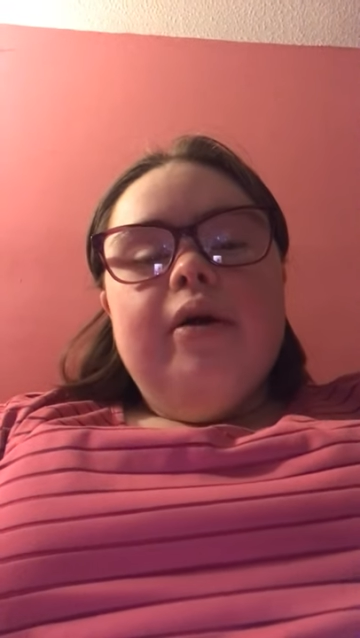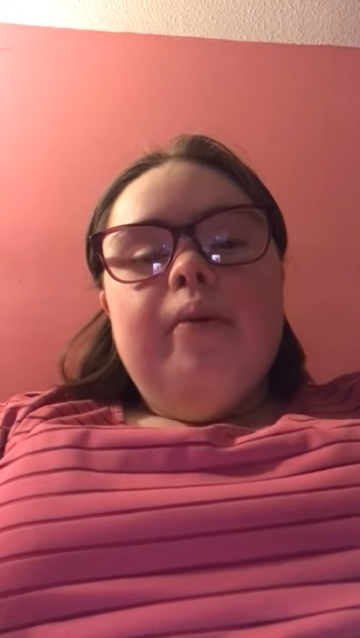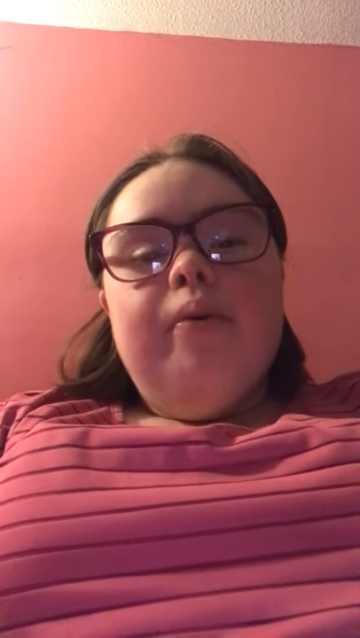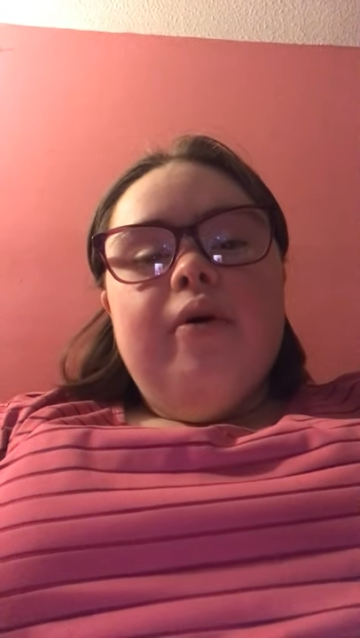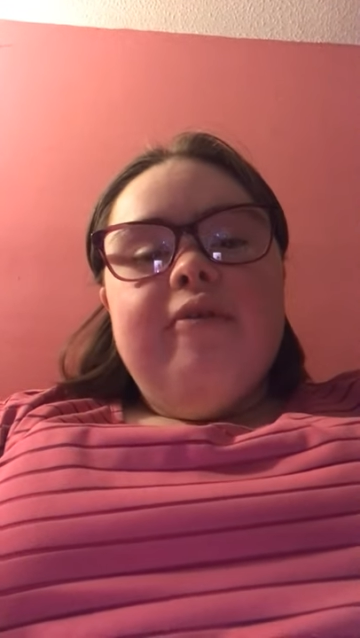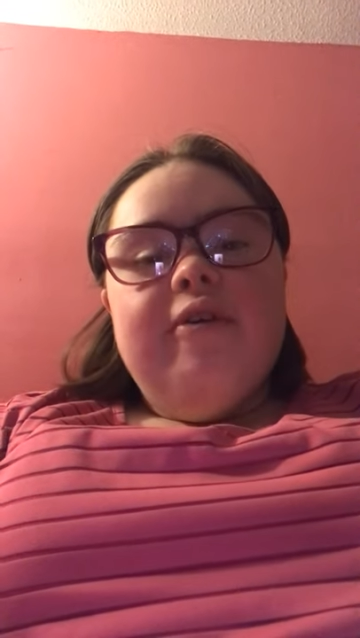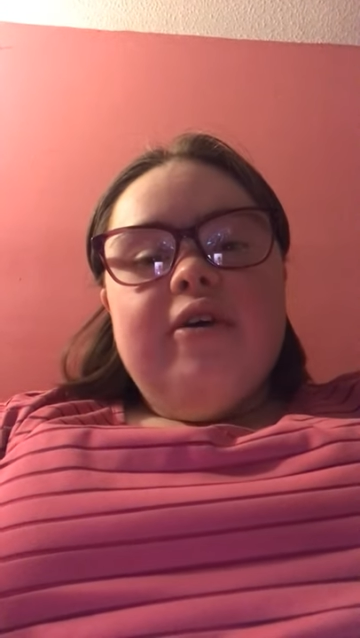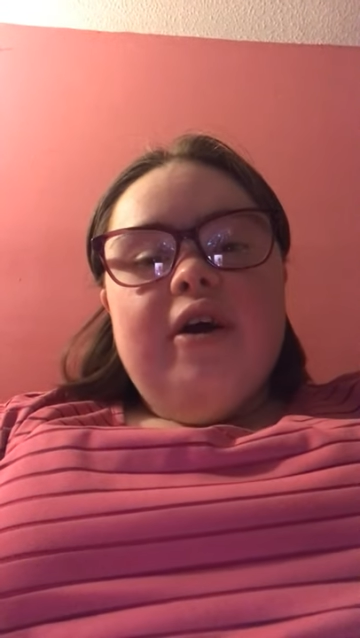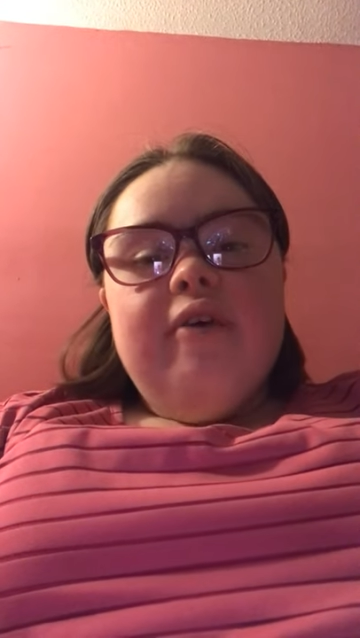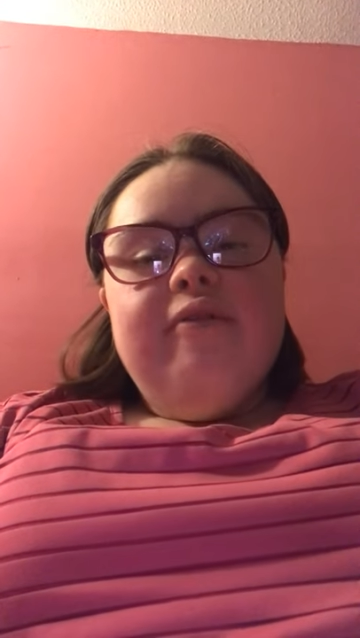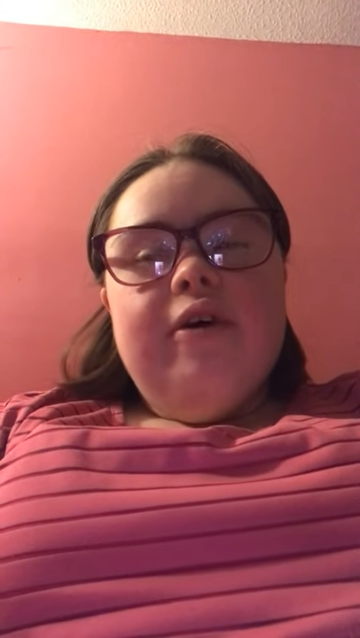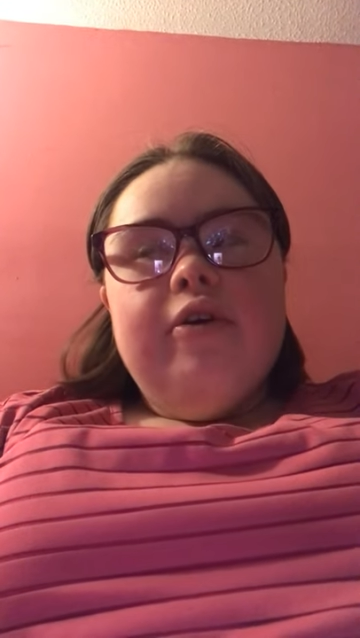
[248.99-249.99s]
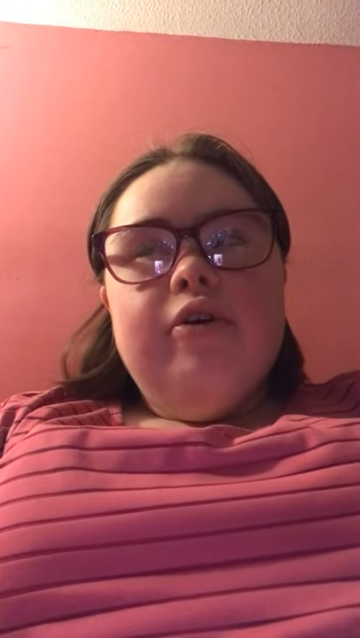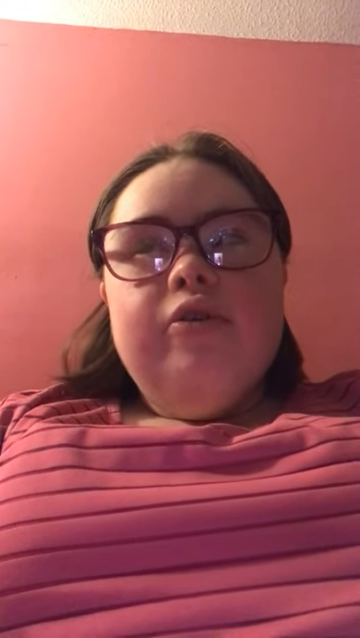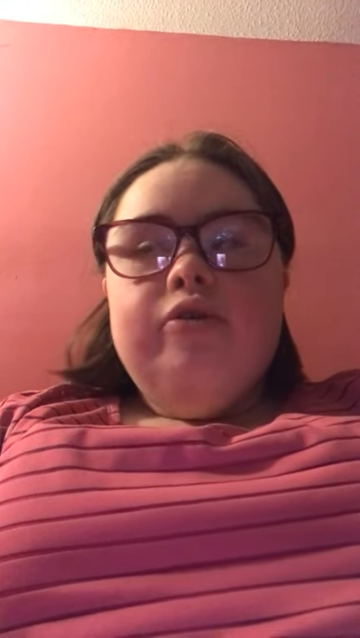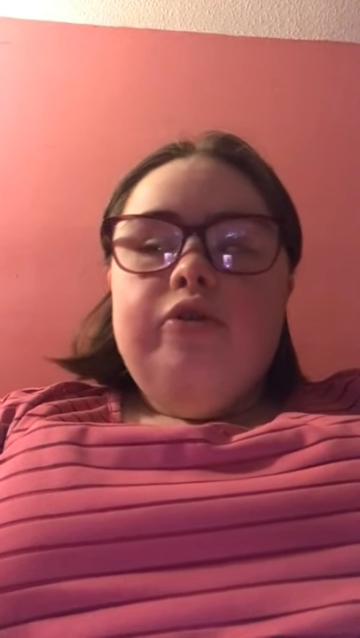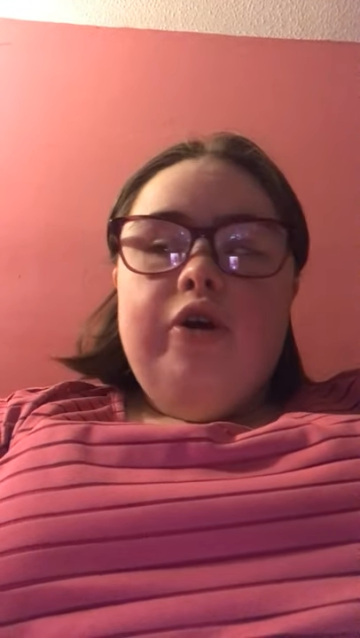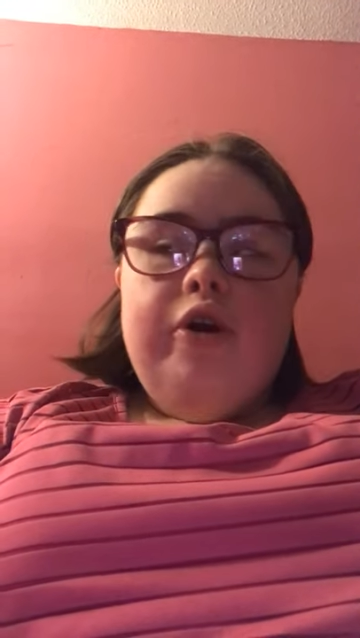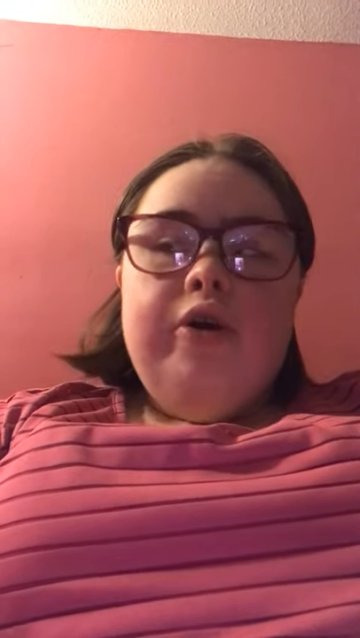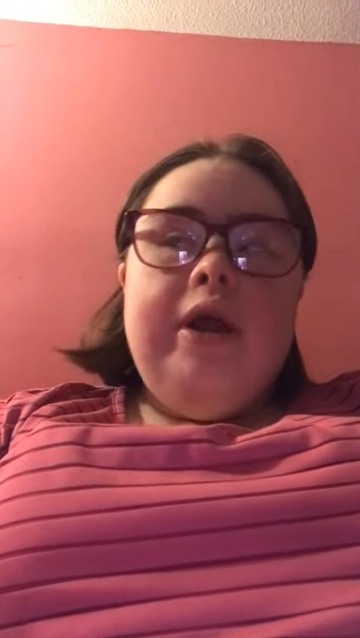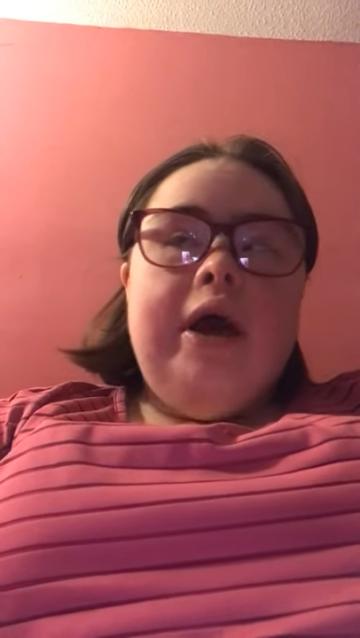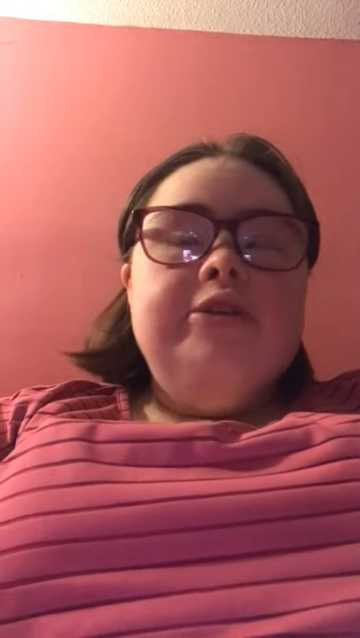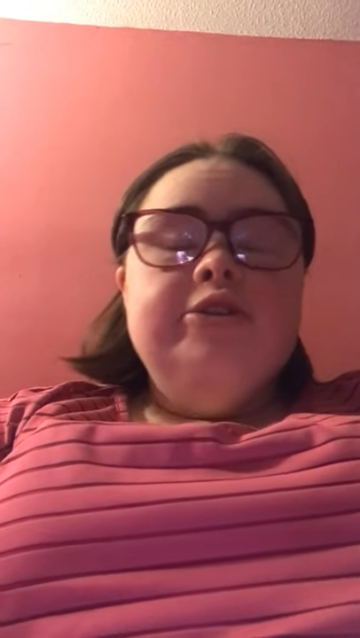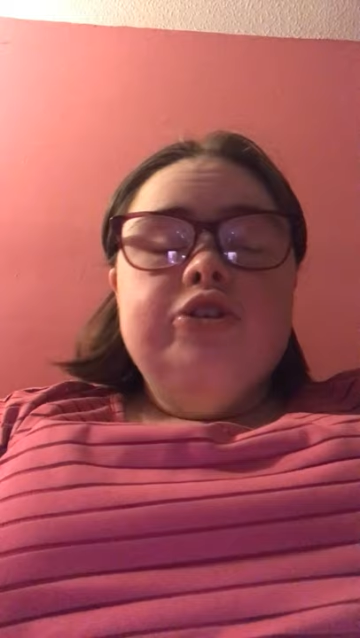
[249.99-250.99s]
the perfect girlfriend, new
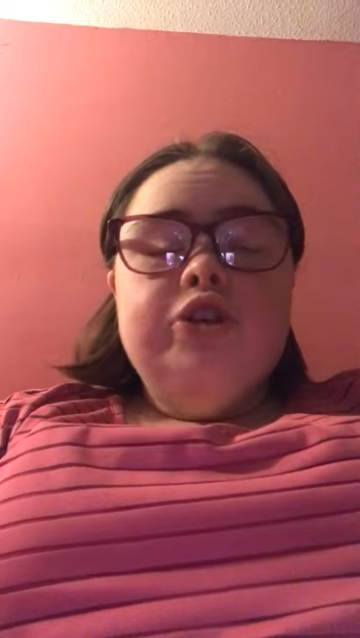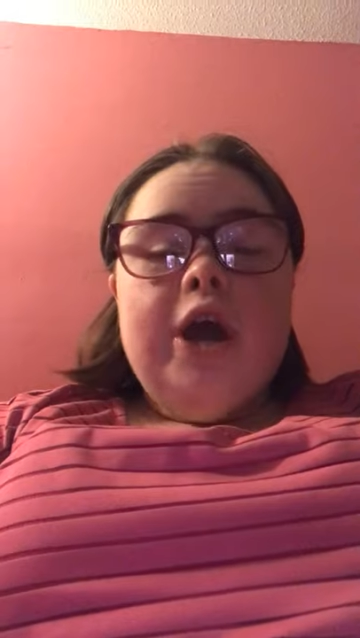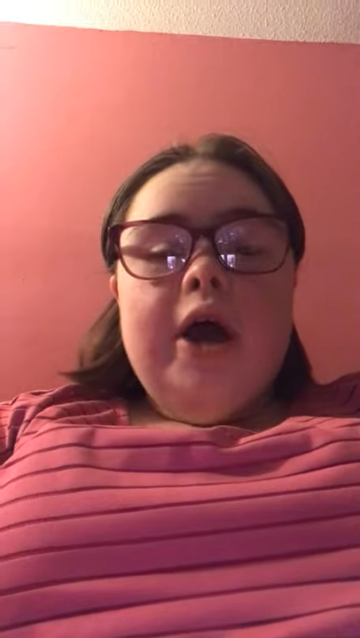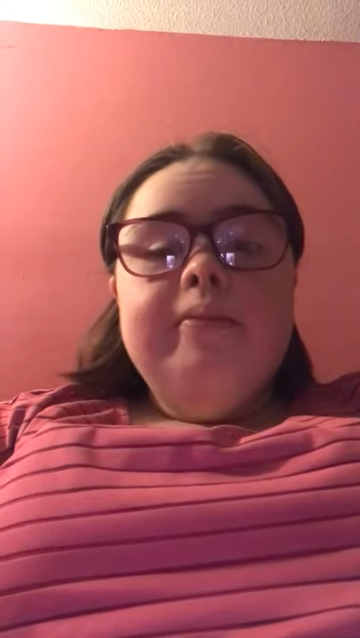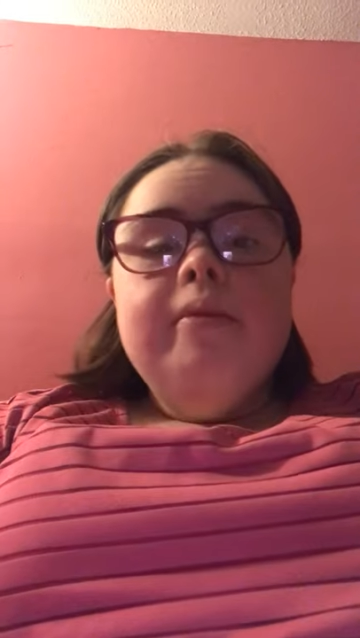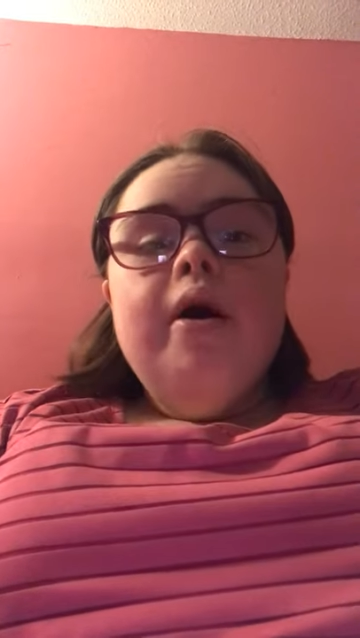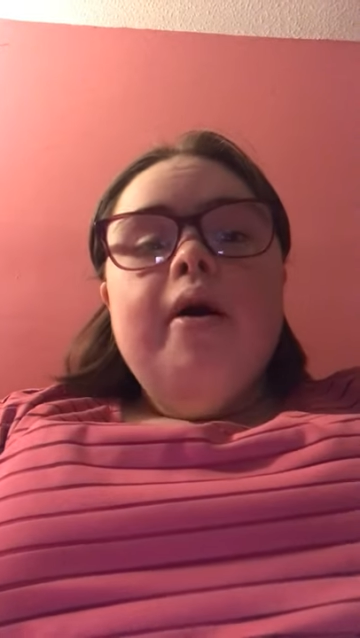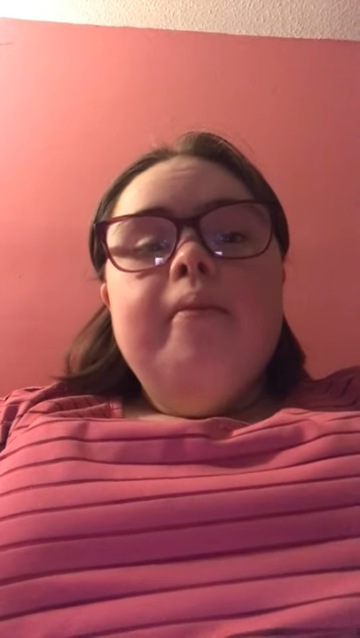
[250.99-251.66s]
leadership,